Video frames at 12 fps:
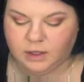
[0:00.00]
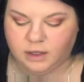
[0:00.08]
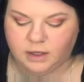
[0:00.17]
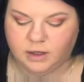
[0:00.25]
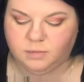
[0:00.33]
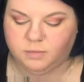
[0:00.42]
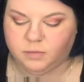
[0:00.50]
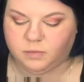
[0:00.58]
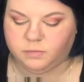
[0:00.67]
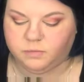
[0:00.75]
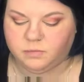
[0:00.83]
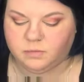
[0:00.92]
And
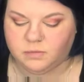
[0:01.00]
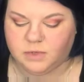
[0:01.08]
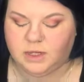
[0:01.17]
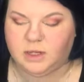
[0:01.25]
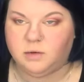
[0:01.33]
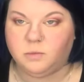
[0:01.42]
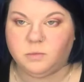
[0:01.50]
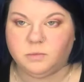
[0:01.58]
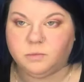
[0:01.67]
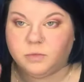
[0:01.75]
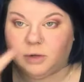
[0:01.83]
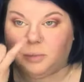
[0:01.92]

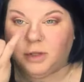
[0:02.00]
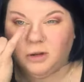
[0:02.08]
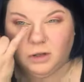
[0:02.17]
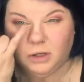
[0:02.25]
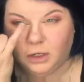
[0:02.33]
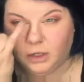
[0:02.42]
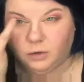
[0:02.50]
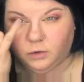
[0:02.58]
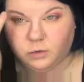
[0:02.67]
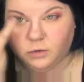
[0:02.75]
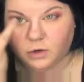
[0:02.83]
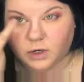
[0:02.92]
when I put an inner
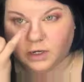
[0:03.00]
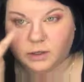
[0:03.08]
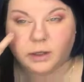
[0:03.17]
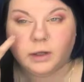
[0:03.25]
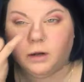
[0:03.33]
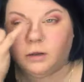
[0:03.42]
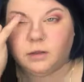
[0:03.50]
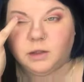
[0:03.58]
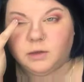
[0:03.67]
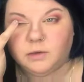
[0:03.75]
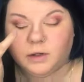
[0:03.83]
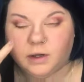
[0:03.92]
corner highlight on the
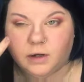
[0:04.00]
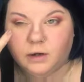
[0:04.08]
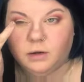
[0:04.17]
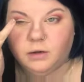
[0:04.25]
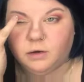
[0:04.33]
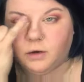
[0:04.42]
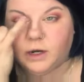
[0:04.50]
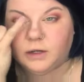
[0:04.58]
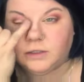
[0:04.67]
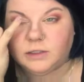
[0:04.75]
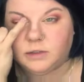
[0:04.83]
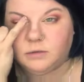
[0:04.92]
inside or
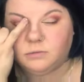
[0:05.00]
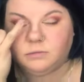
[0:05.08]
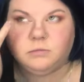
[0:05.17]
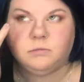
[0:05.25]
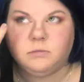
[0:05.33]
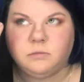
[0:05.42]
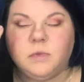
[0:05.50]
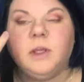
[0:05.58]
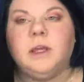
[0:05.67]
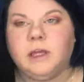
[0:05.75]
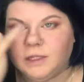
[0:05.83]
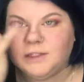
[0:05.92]
outside
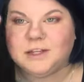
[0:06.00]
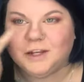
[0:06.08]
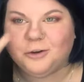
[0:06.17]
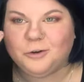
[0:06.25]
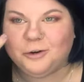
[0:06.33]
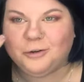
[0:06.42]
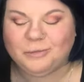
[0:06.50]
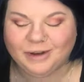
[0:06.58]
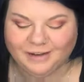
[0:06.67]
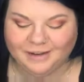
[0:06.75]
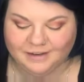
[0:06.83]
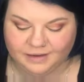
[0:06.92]
inside corner of my
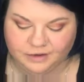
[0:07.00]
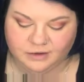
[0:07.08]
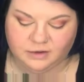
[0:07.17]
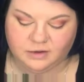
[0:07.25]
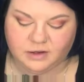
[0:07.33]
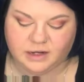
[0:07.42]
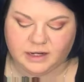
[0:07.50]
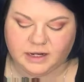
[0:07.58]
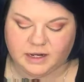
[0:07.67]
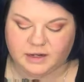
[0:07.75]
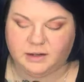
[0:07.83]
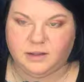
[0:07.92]
eye, I
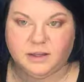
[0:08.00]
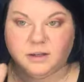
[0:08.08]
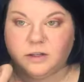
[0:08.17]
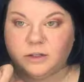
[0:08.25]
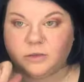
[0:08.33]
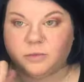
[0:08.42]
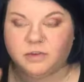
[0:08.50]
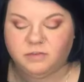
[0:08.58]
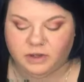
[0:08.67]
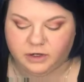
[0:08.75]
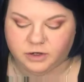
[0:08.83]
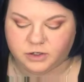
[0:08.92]
kind of like to use my
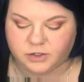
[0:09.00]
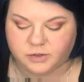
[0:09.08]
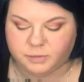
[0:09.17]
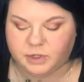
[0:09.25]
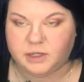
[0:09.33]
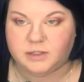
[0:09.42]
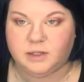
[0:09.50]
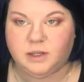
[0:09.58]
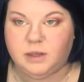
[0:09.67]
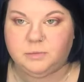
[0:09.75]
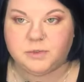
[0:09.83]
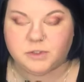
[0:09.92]
finger just because it
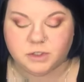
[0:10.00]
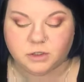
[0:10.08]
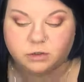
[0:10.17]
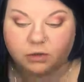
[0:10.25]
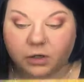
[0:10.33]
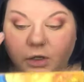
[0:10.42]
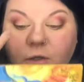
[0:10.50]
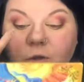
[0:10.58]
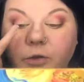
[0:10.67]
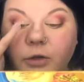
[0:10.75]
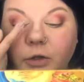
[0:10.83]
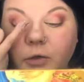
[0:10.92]
keeps the color
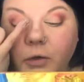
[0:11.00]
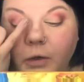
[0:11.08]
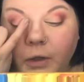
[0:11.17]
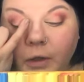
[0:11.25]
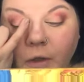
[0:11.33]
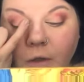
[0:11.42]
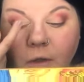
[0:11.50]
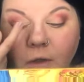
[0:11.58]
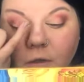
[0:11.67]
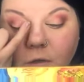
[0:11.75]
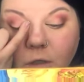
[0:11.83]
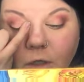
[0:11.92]
true,
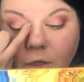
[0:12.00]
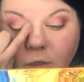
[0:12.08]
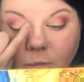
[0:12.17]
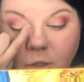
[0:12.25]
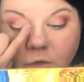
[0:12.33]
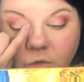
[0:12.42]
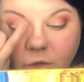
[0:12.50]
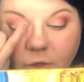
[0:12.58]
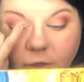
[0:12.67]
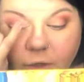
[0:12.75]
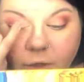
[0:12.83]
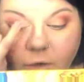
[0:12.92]
so not as much
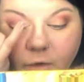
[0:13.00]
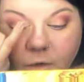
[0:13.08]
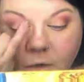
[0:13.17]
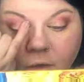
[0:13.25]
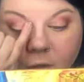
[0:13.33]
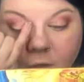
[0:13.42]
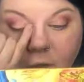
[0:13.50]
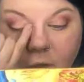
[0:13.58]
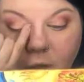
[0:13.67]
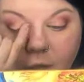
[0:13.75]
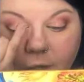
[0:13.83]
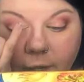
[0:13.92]
fallout,
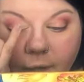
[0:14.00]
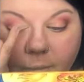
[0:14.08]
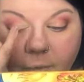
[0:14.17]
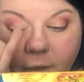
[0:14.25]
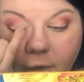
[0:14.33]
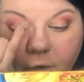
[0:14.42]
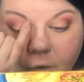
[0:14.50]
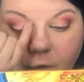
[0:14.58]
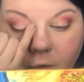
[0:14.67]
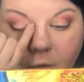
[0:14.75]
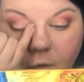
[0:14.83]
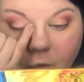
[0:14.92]
and dab that on.